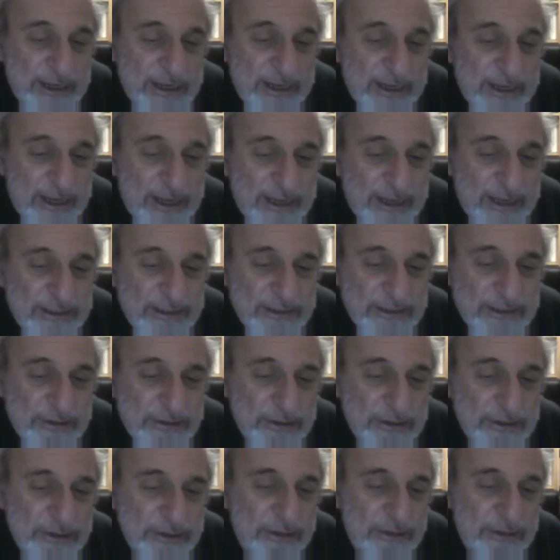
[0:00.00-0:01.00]
and you
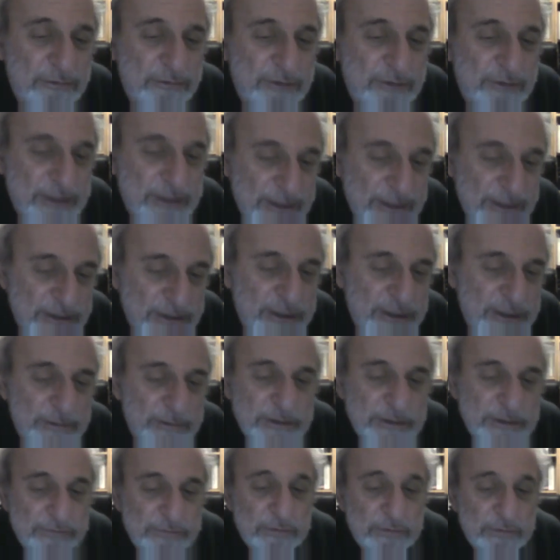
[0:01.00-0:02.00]
can read it in so
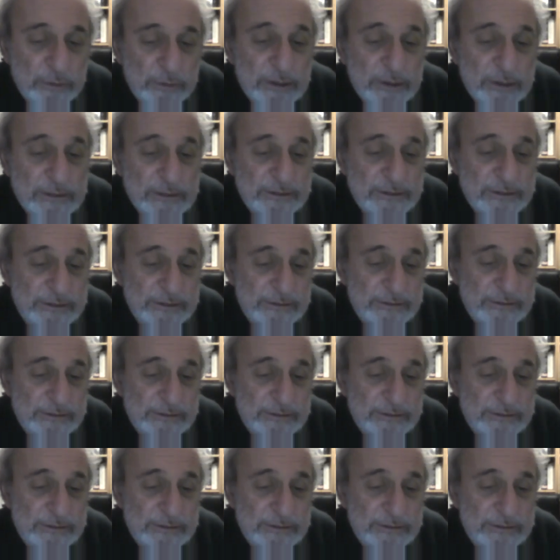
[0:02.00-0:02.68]
many different ways.